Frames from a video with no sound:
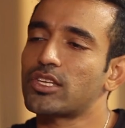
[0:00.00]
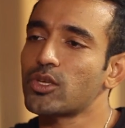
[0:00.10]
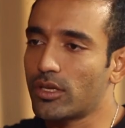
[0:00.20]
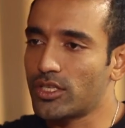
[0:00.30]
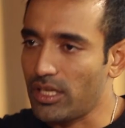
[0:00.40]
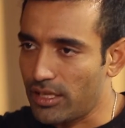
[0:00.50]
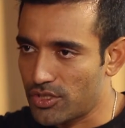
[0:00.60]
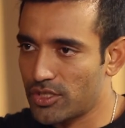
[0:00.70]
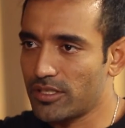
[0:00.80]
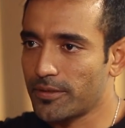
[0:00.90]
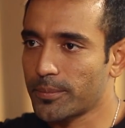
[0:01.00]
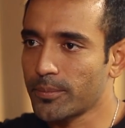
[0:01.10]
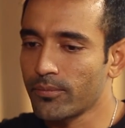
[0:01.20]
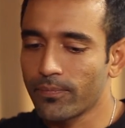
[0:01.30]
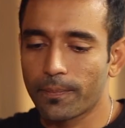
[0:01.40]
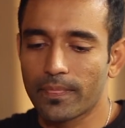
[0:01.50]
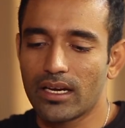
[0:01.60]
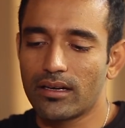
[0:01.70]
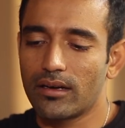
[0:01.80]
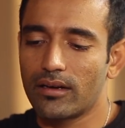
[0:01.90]
I saw a change.
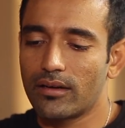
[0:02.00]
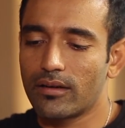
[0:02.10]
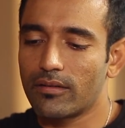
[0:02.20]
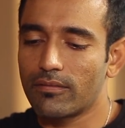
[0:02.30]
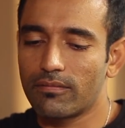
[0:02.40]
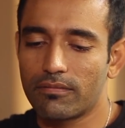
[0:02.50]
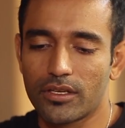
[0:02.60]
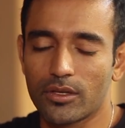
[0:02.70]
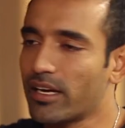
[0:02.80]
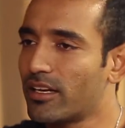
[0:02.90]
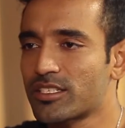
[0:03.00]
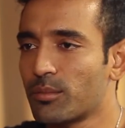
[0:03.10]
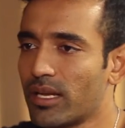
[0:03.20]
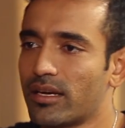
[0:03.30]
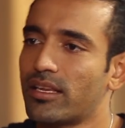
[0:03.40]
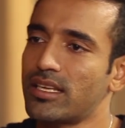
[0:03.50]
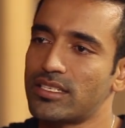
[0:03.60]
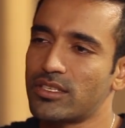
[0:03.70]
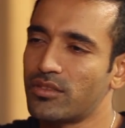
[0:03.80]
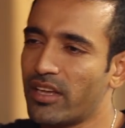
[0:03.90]
Um, you know, I did some blood
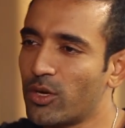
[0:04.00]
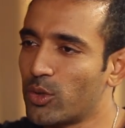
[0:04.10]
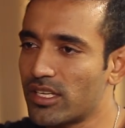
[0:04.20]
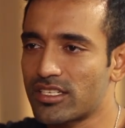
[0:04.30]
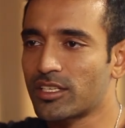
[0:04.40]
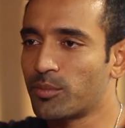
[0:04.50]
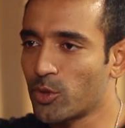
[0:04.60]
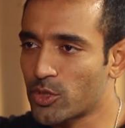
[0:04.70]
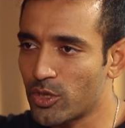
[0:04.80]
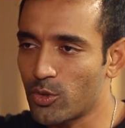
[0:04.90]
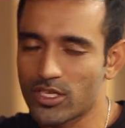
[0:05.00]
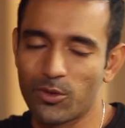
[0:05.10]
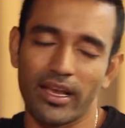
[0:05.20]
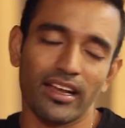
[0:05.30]
tests. It was a very holistic approach to losing